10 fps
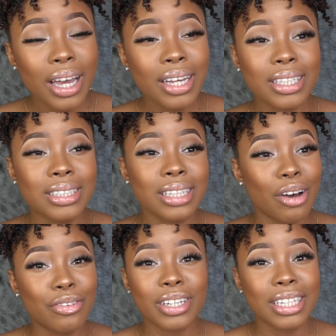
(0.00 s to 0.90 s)
you're
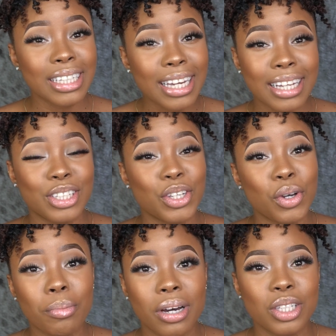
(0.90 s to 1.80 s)
definitely getting
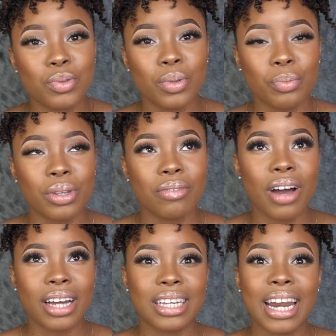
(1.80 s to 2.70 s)
your money's worth with the
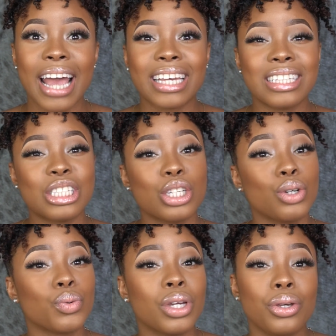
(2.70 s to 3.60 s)
fact that I can
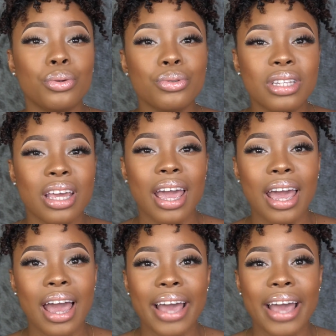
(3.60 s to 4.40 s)
still reuse the hair.